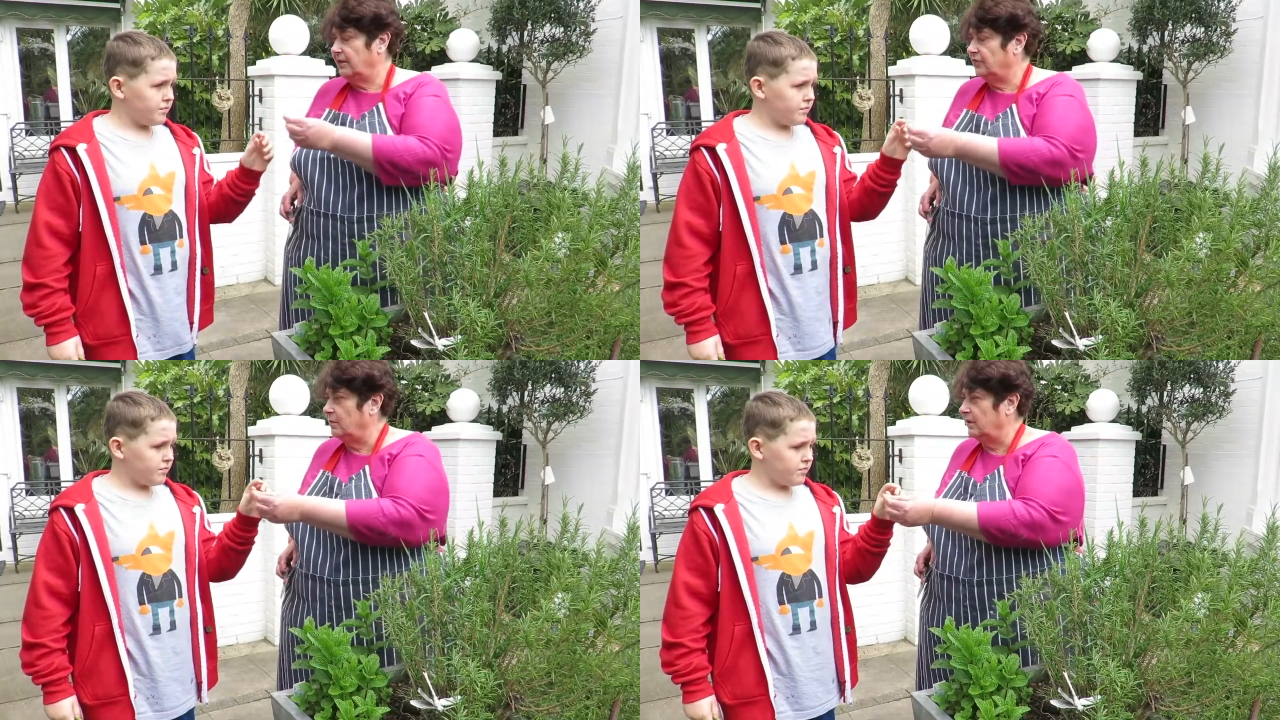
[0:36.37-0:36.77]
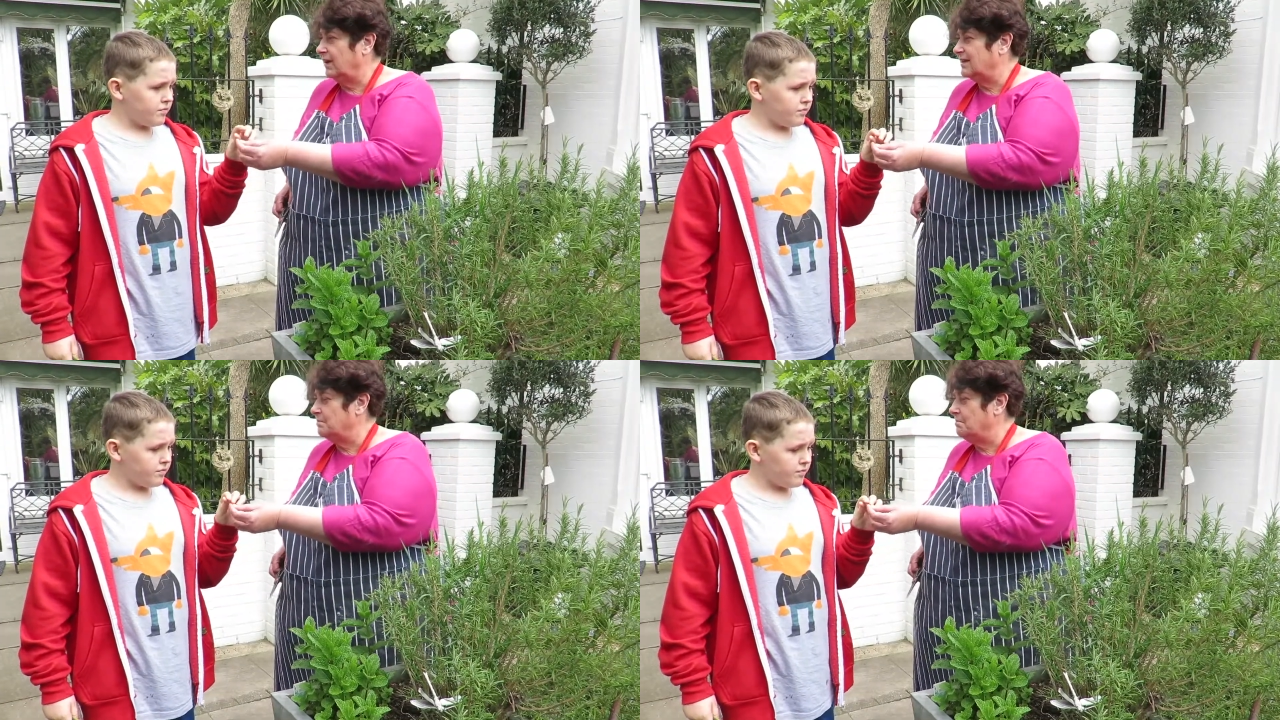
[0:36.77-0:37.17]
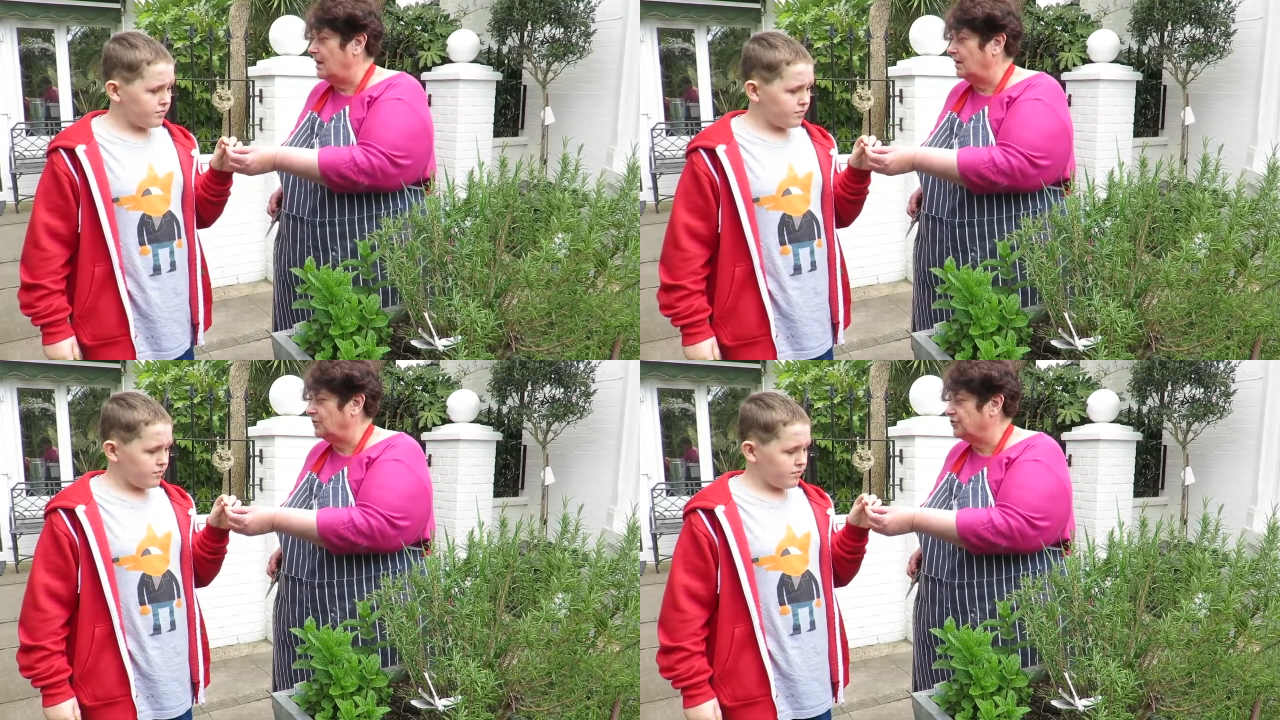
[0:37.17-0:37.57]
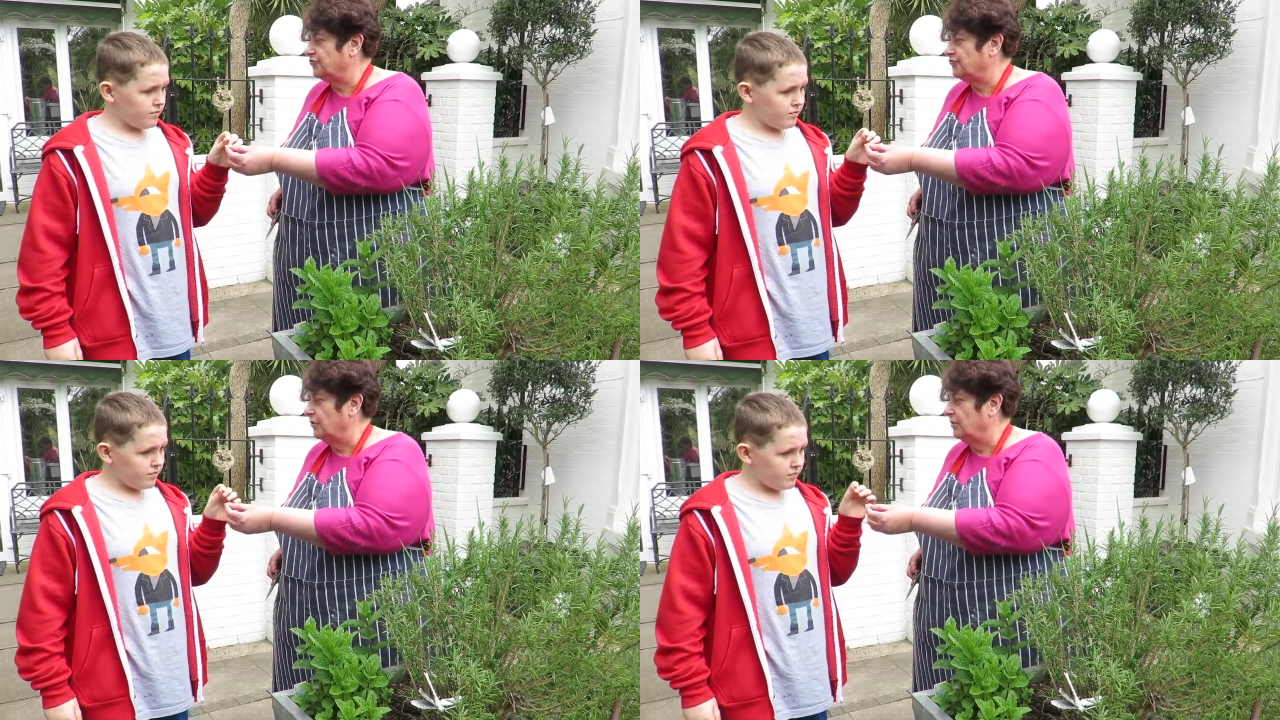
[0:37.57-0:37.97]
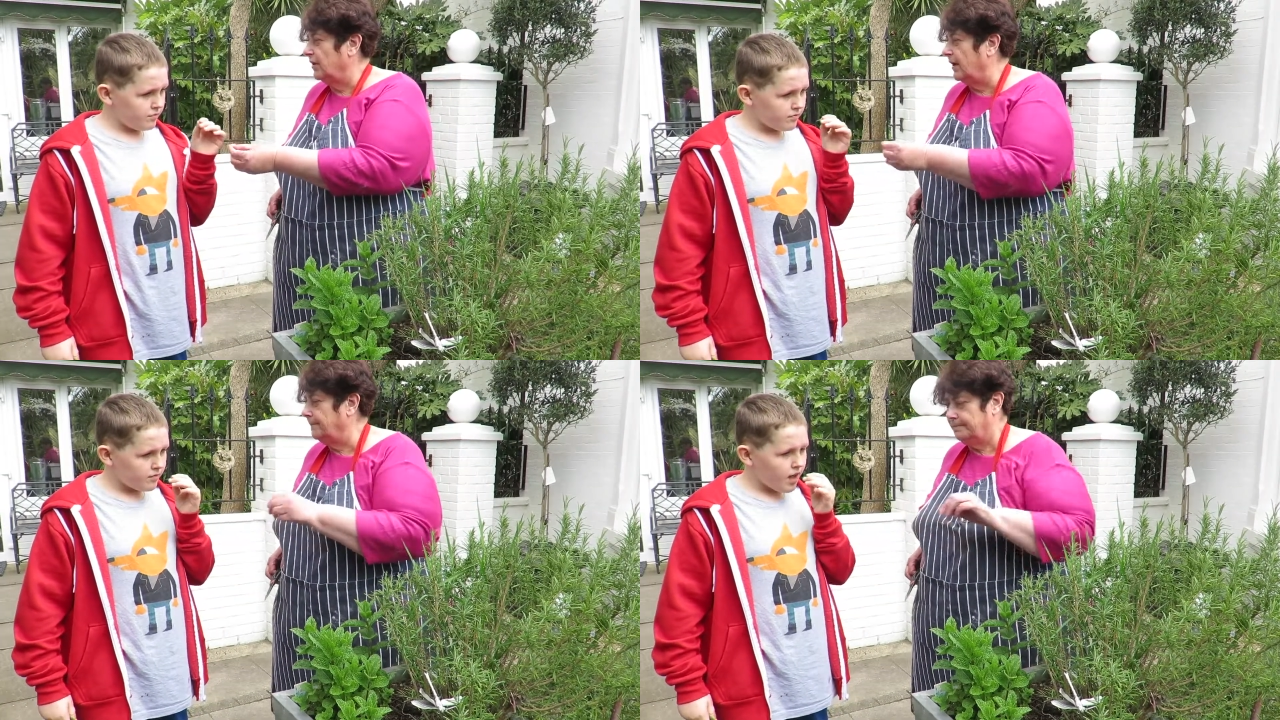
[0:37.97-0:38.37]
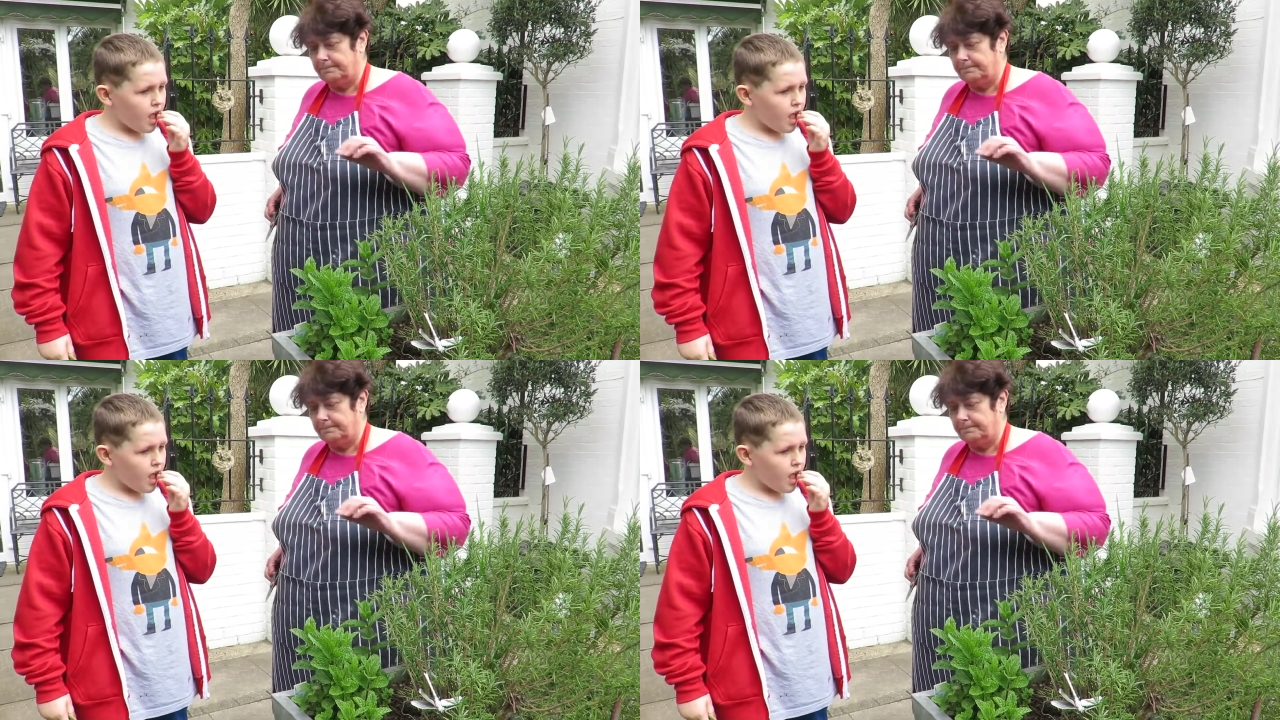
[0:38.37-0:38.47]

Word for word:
Speaker 1: This one is much stronger.